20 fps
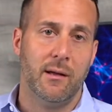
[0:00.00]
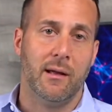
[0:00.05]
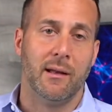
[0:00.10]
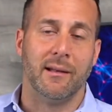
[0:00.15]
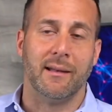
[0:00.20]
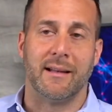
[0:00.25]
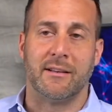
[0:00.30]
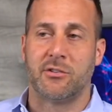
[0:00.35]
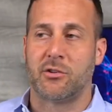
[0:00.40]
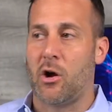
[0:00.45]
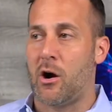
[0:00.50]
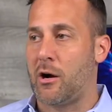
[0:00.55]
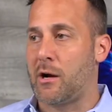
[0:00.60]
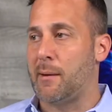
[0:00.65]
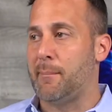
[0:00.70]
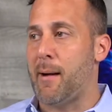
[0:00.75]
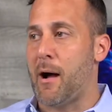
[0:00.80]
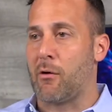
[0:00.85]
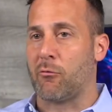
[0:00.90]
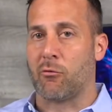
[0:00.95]
Let's talk
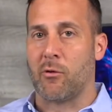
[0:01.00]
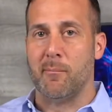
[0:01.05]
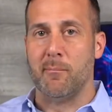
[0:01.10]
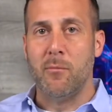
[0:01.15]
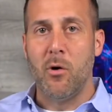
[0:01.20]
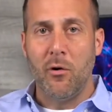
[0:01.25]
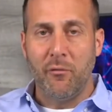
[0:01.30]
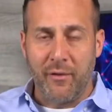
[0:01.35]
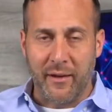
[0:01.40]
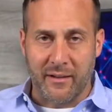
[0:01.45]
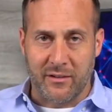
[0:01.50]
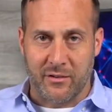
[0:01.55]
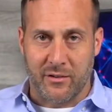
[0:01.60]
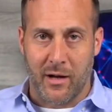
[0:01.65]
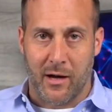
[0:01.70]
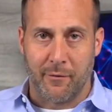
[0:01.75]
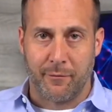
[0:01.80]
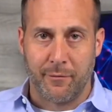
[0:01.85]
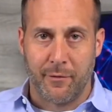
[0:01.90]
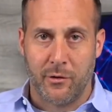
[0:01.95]
about removing
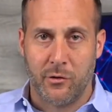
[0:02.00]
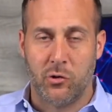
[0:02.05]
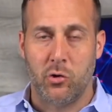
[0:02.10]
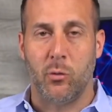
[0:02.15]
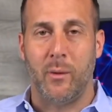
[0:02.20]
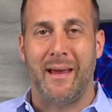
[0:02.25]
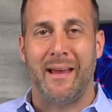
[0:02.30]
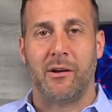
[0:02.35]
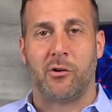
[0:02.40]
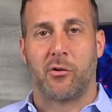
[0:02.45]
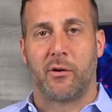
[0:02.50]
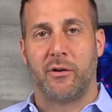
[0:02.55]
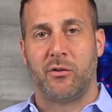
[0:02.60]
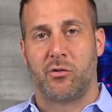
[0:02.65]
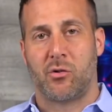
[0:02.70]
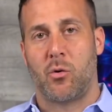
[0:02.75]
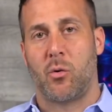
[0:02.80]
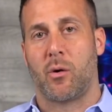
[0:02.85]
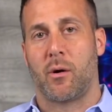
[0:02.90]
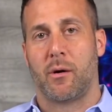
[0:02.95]
stuff to increase
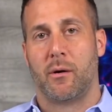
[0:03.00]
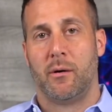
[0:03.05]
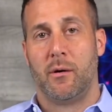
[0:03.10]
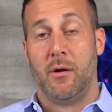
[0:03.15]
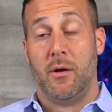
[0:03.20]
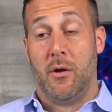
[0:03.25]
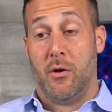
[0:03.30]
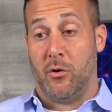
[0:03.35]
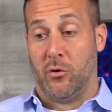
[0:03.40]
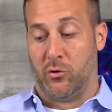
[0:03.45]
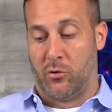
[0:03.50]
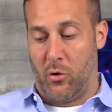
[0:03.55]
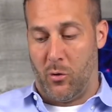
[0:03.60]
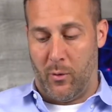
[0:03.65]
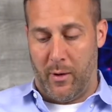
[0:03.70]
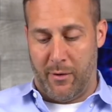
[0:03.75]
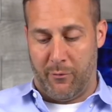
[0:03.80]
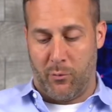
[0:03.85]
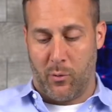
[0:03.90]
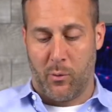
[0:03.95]
score. So
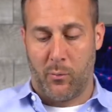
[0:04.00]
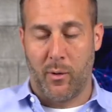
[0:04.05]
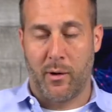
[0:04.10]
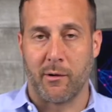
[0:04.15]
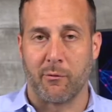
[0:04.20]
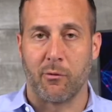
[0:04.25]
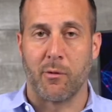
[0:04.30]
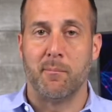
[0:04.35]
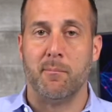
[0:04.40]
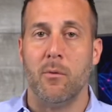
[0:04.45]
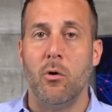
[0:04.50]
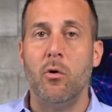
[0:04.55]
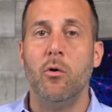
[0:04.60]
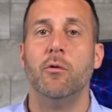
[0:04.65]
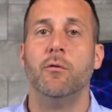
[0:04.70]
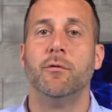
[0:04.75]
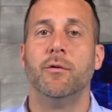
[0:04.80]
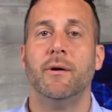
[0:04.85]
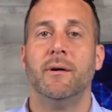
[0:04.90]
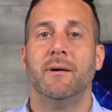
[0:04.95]
if we want to
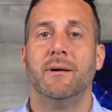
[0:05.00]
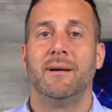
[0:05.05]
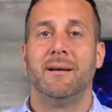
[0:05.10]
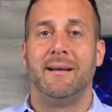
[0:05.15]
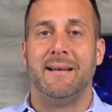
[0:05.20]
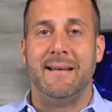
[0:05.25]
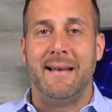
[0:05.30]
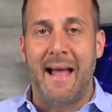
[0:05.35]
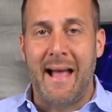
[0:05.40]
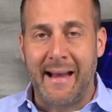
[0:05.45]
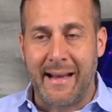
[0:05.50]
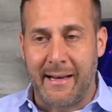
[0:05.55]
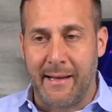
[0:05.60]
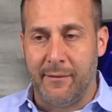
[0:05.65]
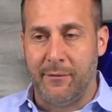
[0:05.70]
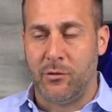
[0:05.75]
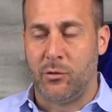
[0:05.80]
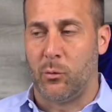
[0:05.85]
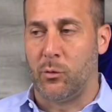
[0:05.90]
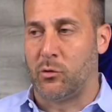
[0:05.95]
remove
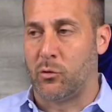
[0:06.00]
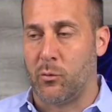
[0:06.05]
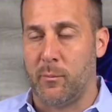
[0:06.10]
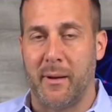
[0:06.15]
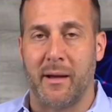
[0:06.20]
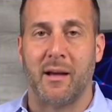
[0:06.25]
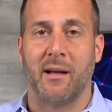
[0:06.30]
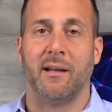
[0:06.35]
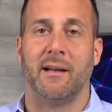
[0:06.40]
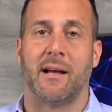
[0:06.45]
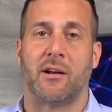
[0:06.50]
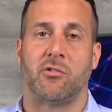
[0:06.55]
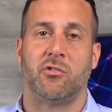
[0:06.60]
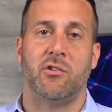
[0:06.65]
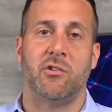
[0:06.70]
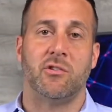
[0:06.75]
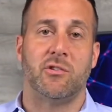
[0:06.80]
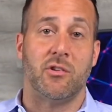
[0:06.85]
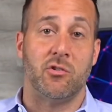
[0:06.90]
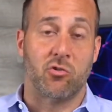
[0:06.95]
negatives, which would be
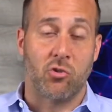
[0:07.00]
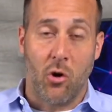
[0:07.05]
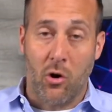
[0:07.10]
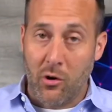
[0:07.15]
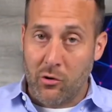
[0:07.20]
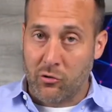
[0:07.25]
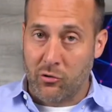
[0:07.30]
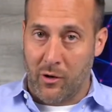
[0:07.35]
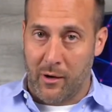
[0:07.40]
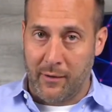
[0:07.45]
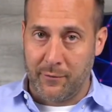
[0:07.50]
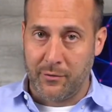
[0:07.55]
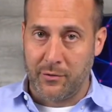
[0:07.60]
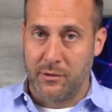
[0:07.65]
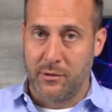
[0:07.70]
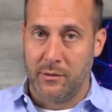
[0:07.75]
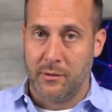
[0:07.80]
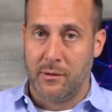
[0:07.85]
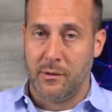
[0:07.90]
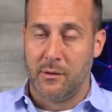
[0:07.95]
collections and charge-offs,
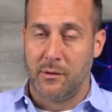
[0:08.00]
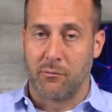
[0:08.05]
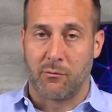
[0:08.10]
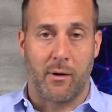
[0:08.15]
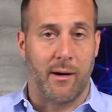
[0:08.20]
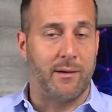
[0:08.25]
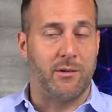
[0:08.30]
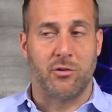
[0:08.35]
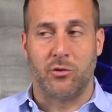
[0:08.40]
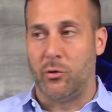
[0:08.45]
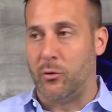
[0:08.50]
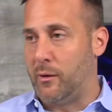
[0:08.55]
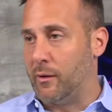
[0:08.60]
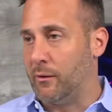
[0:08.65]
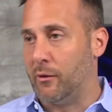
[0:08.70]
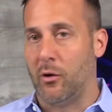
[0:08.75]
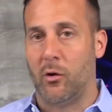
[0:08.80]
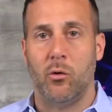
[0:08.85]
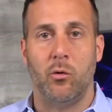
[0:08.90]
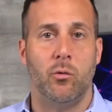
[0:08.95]
right? Student
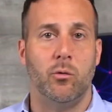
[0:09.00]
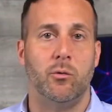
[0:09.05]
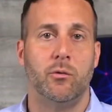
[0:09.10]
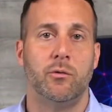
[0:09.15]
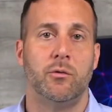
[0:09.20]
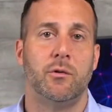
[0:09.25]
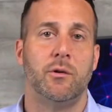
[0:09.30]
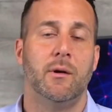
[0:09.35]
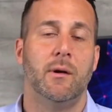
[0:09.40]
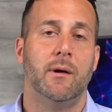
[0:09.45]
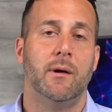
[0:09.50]
loans,